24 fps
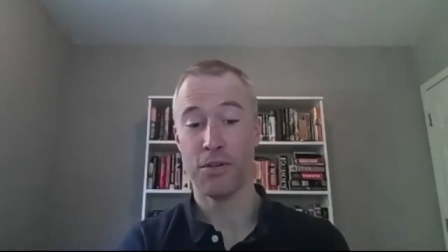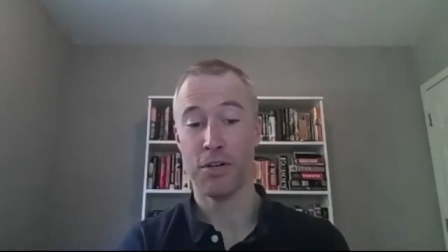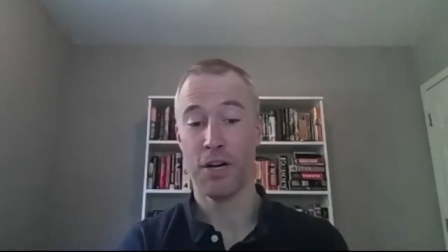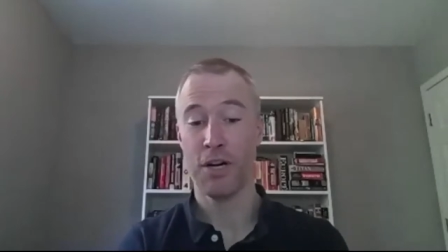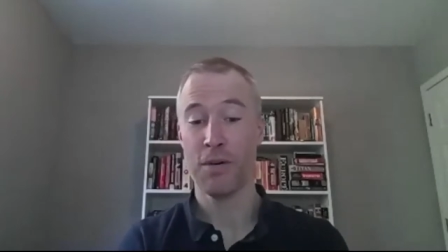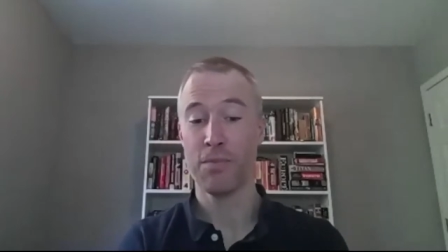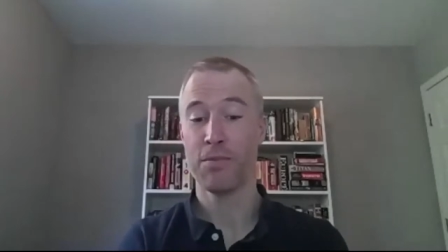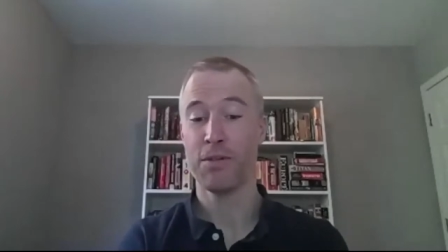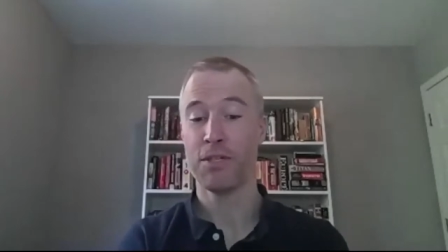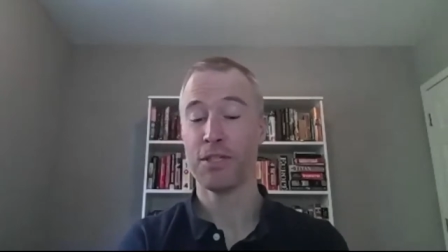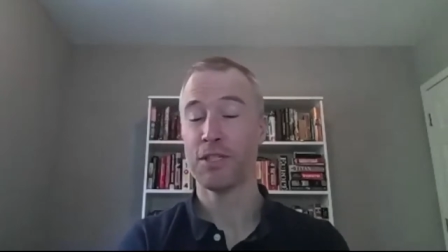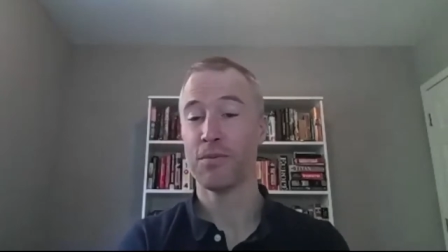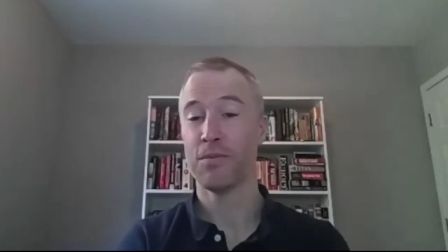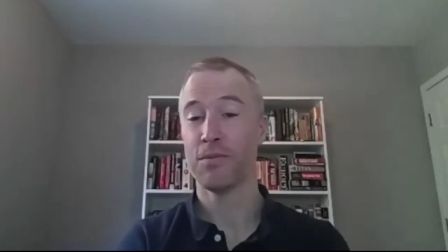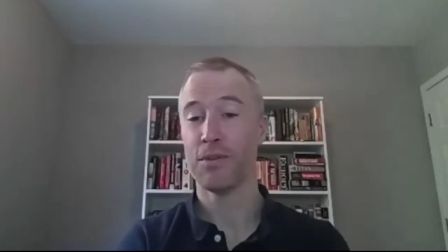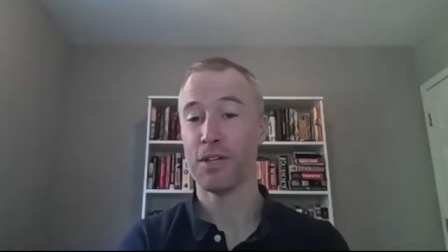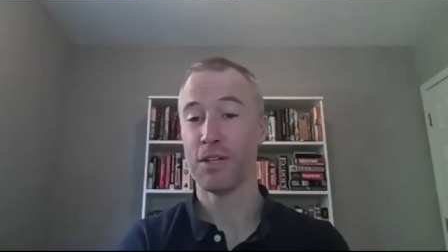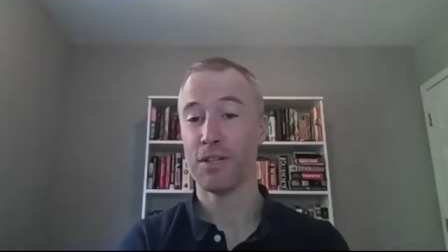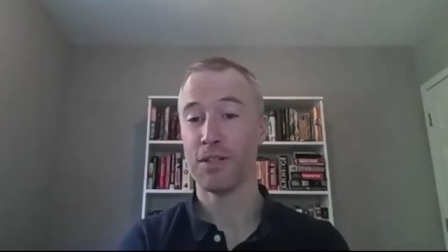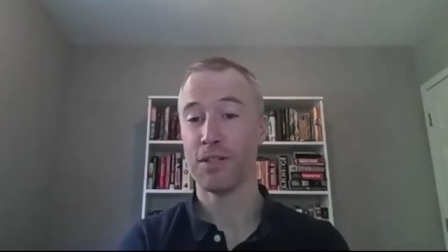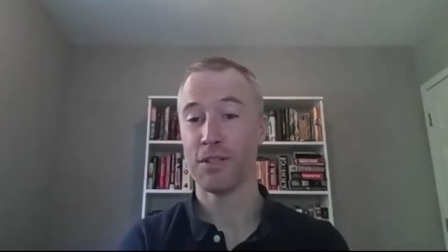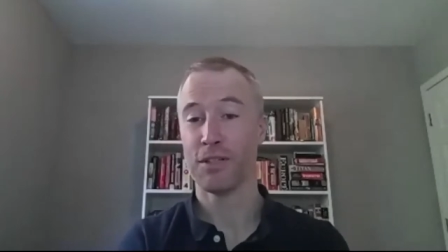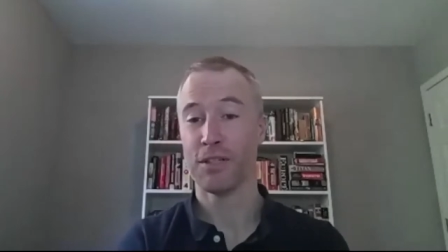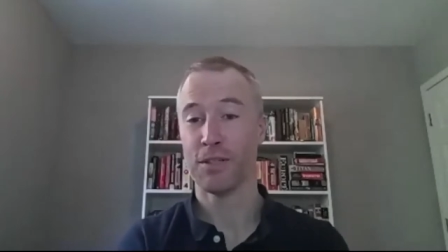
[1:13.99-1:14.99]
copy someone
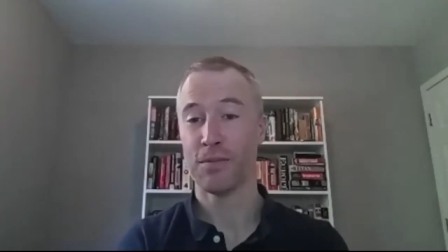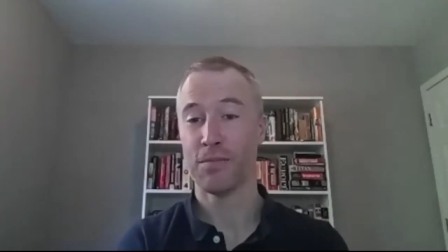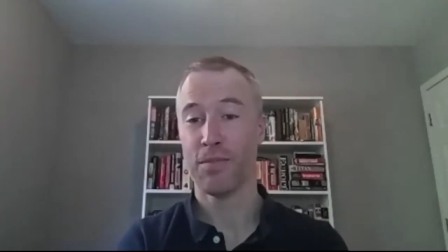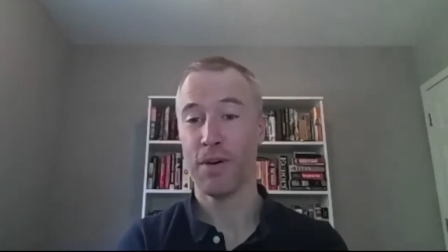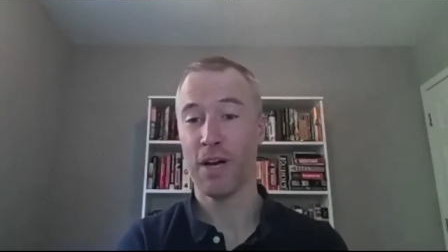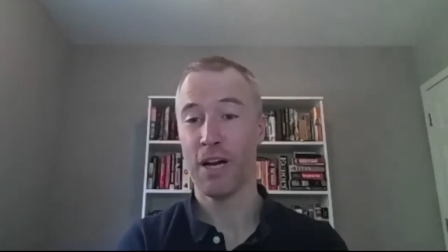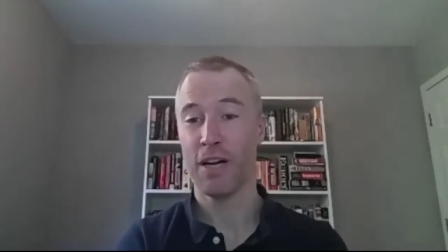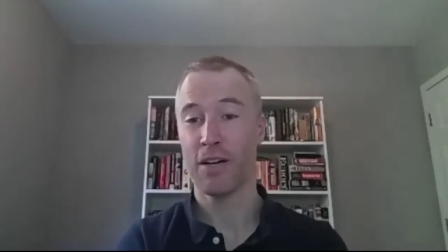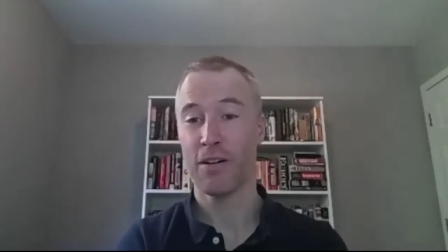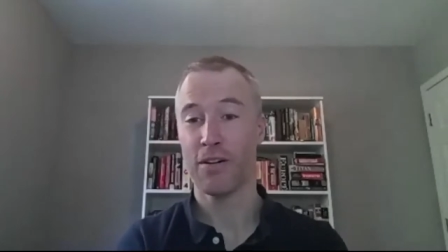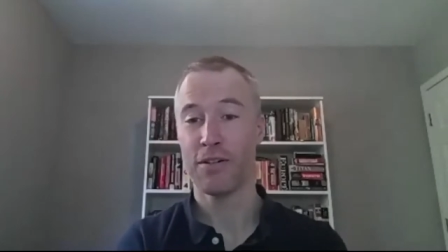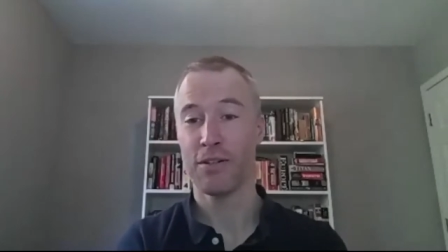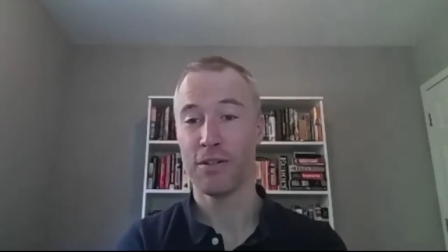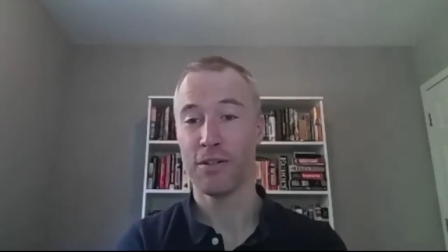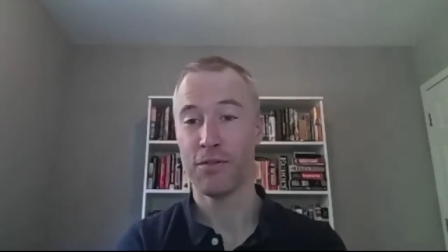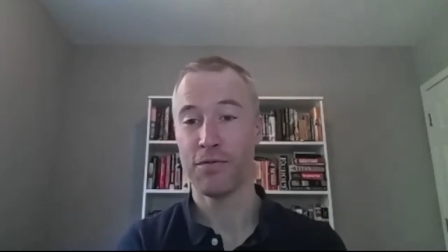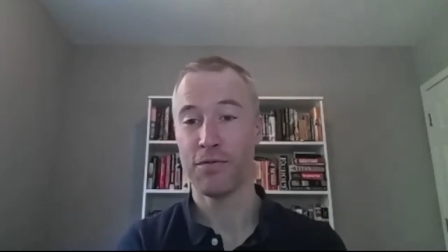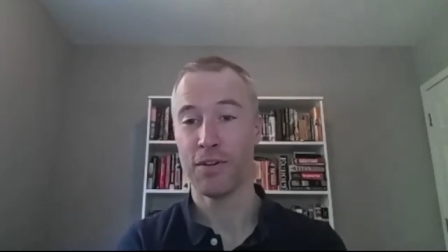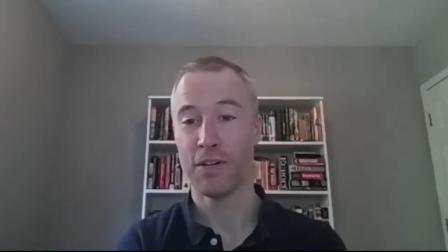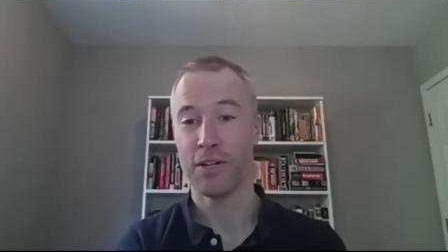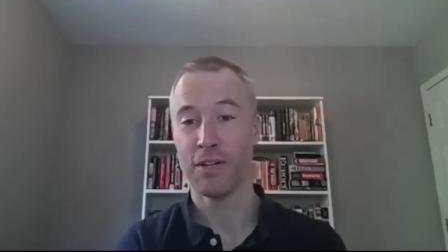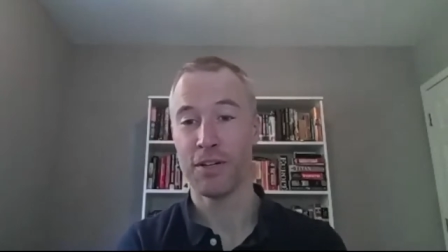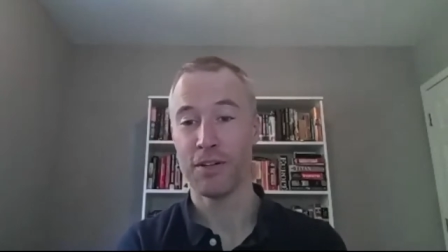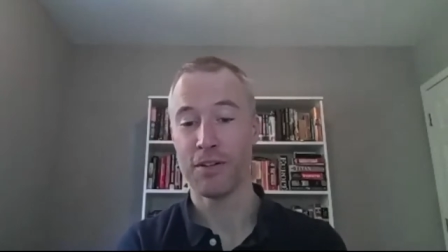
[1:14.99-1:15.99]
else's pattern you
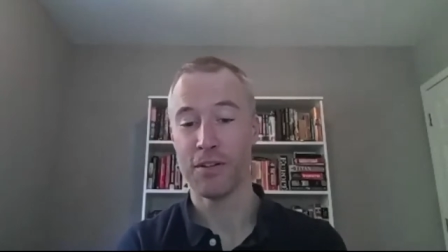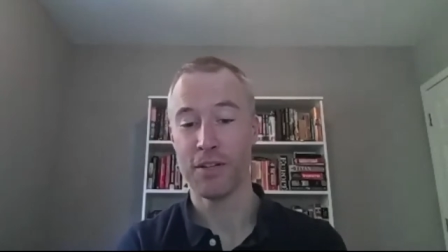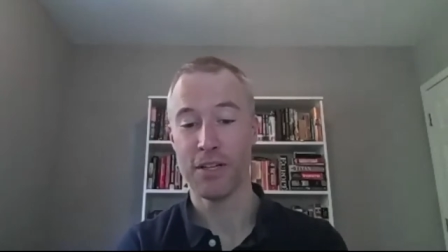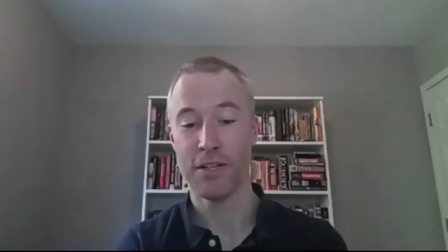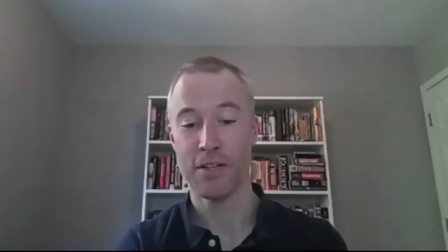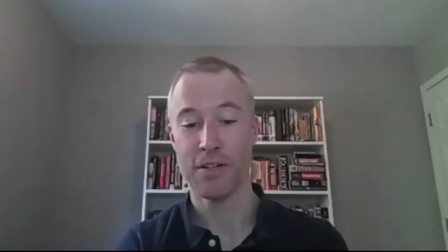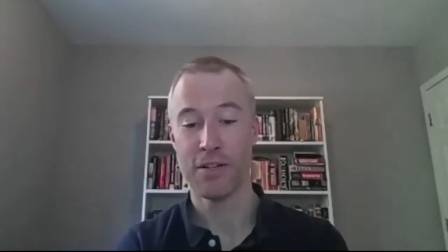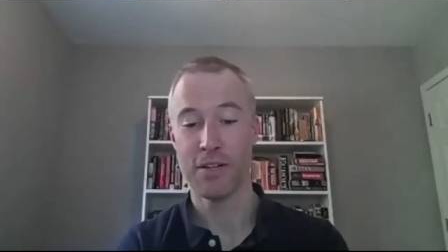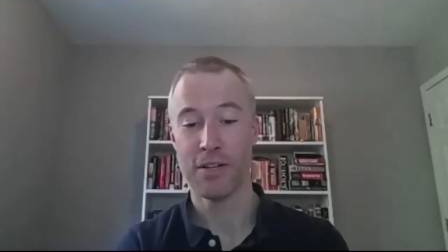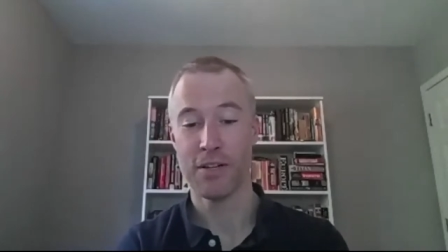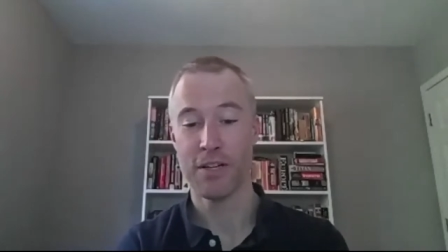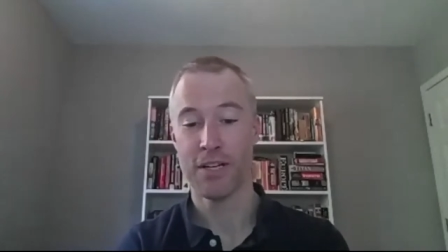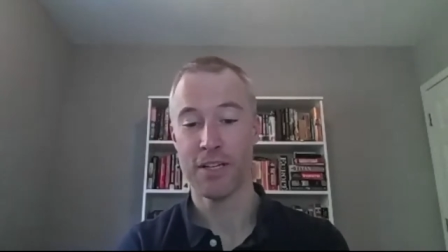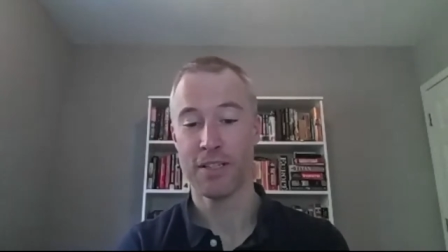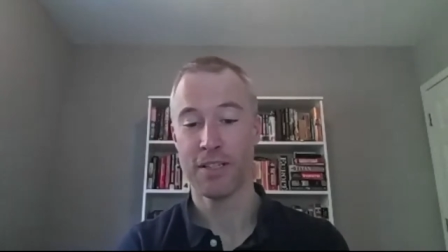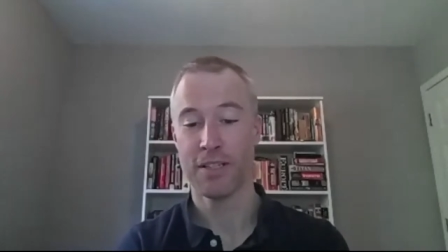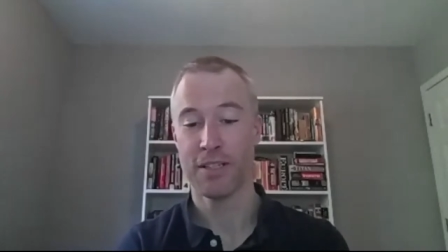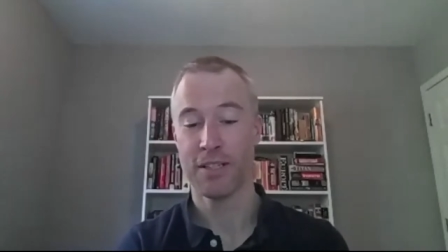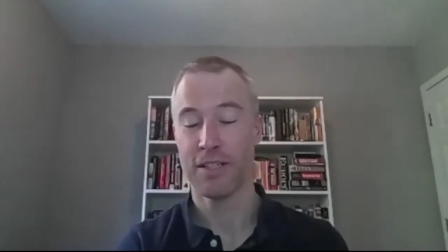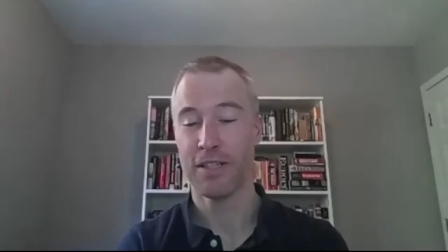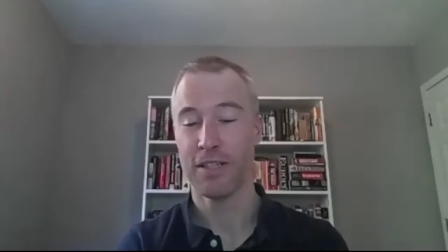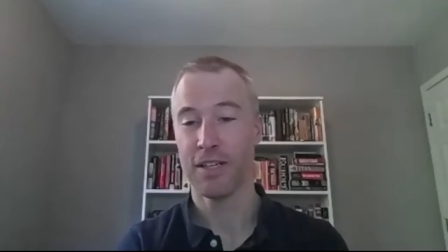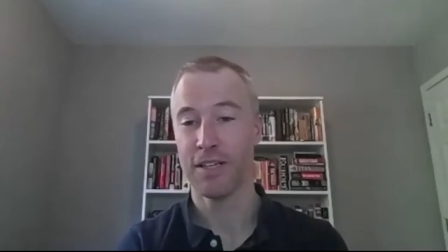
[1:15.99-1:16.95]
find on the internet